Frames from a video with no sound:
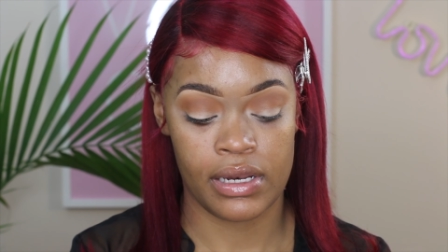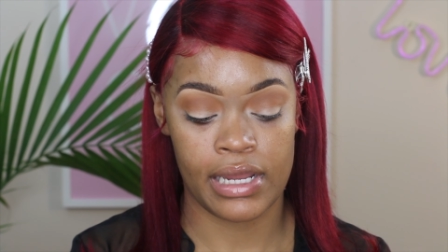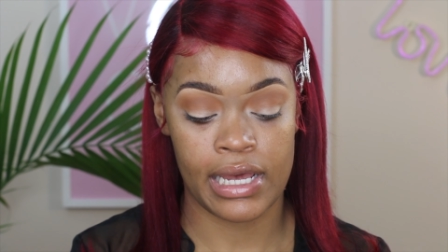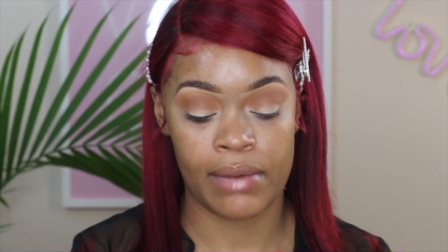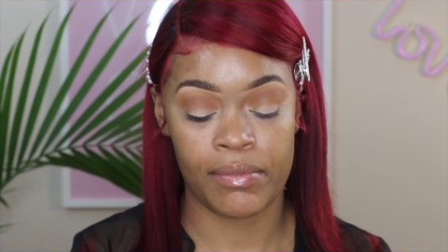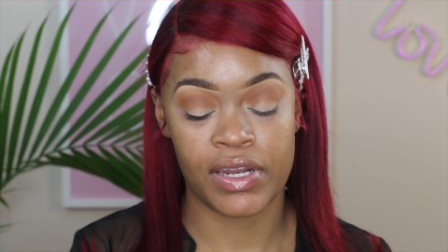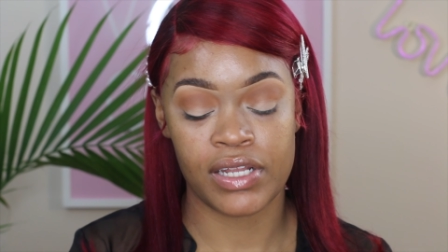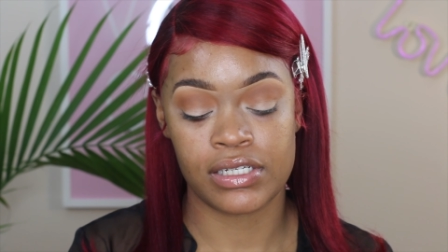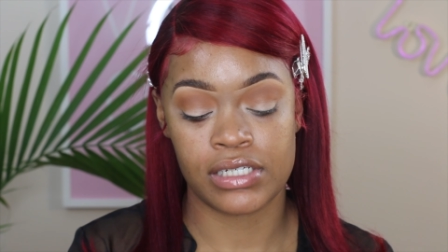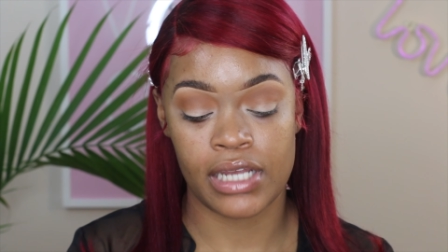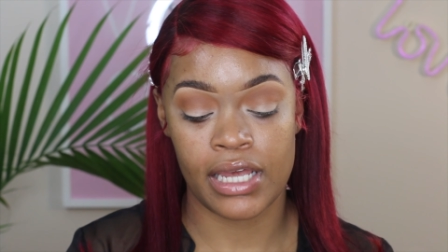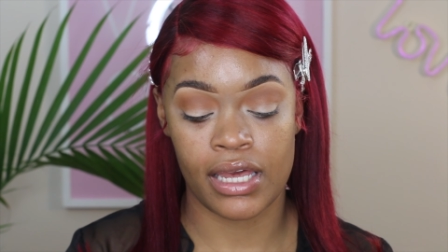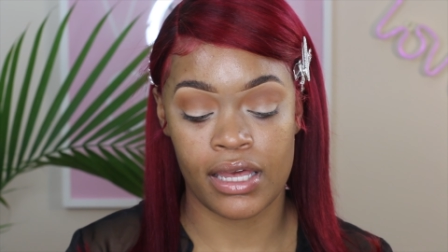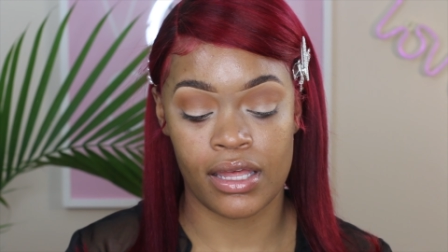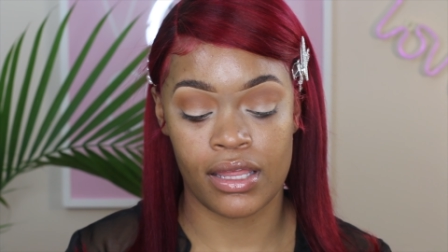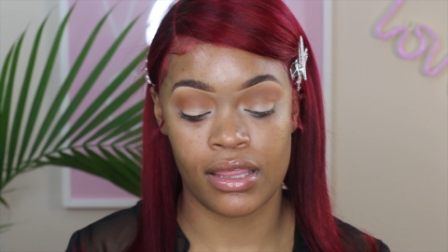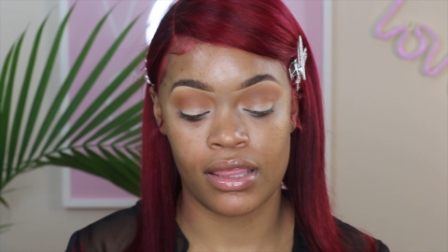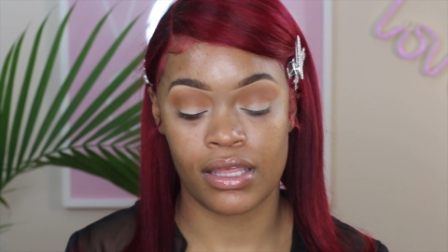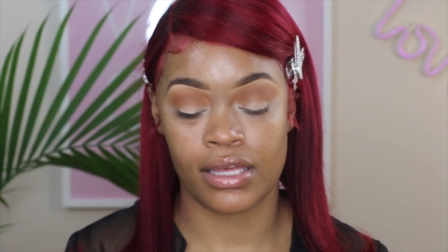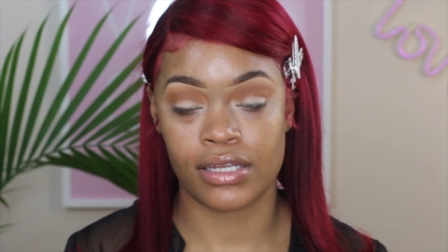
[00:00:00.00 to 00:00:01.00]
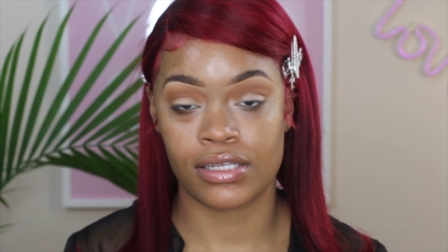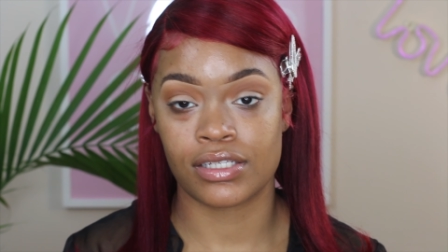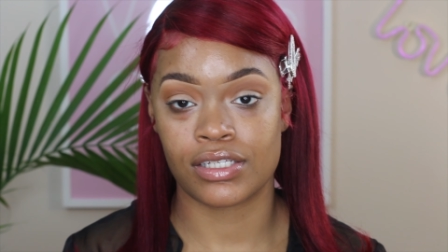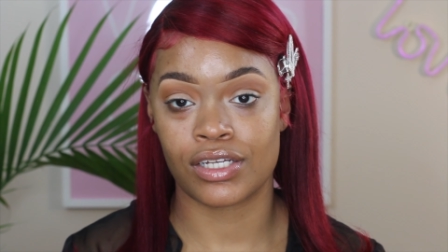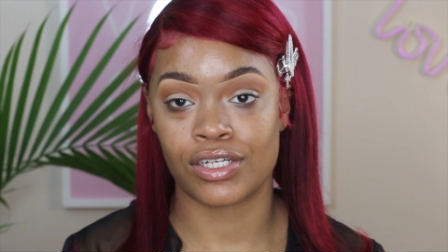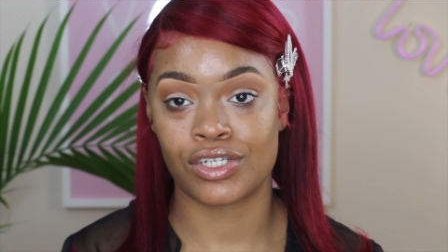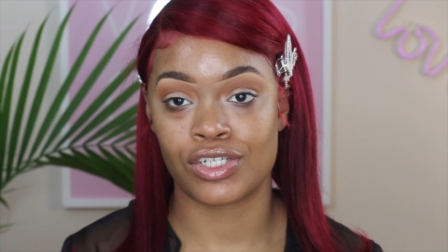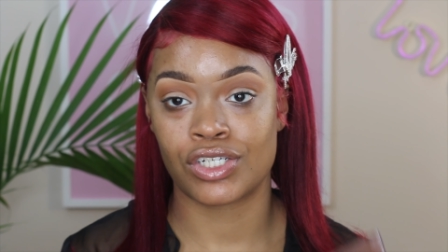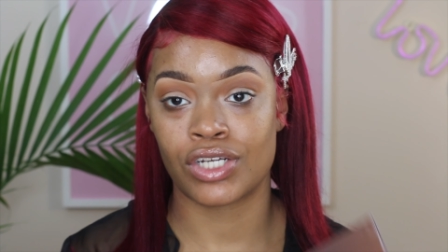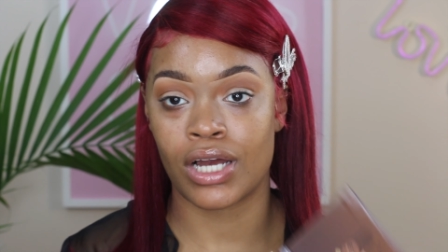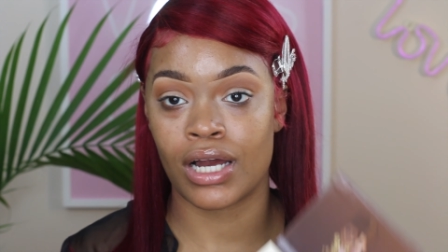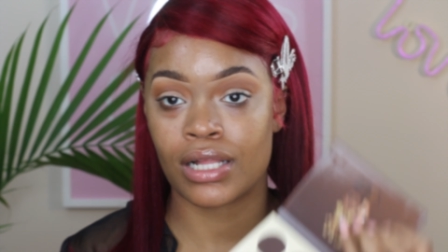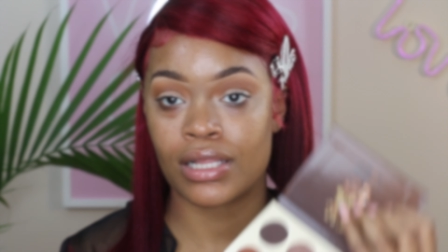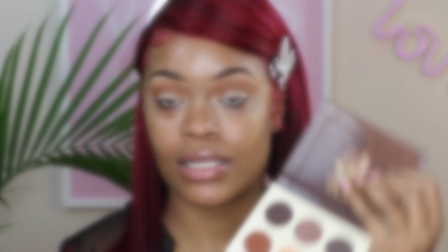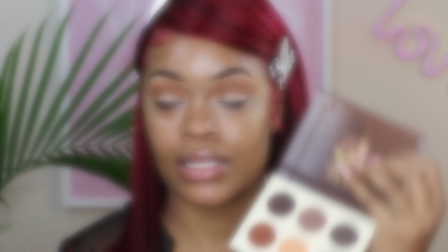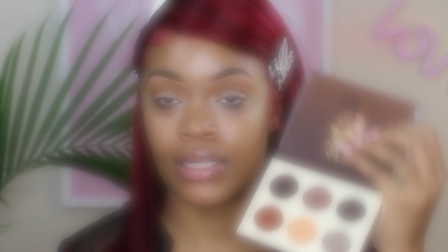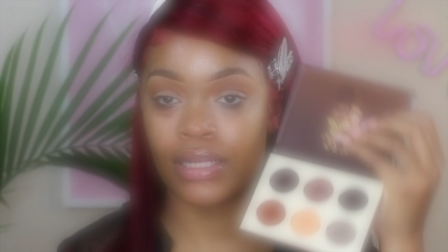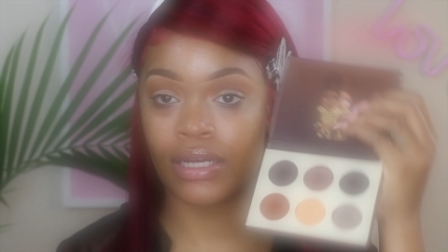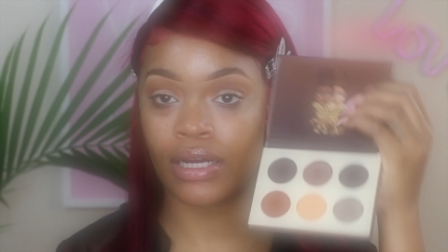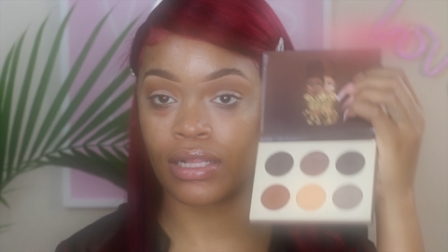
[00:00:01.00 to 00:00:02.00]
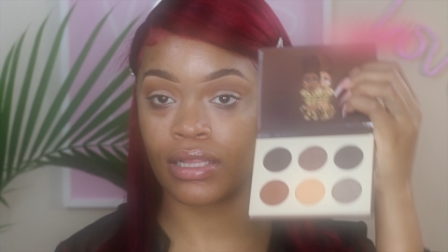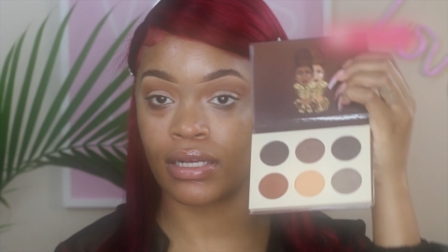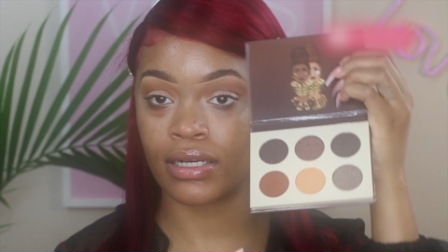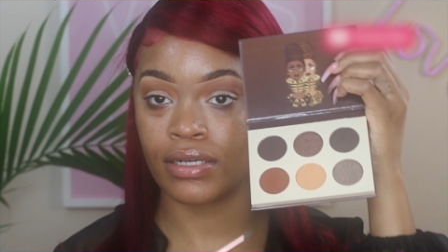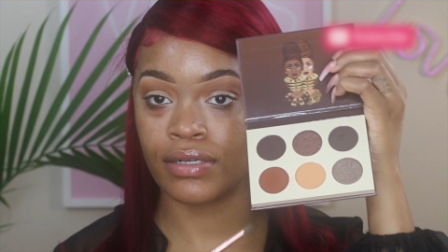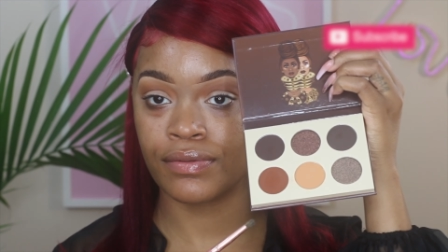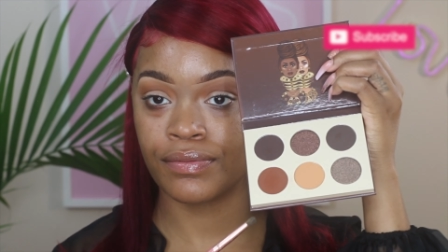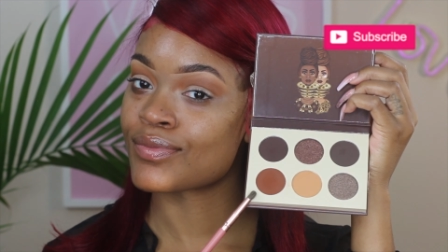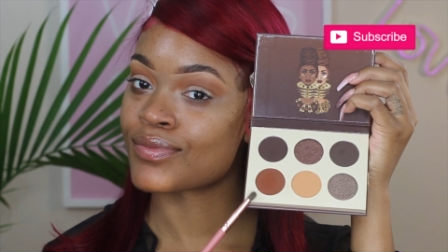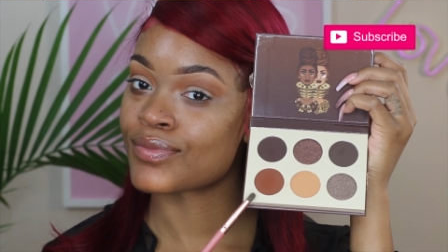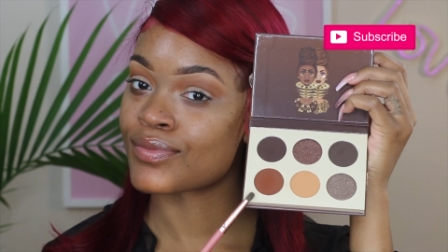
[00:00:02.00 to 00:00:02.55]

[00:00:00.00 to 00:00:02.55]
Now I'm gonna take this chocolatey color.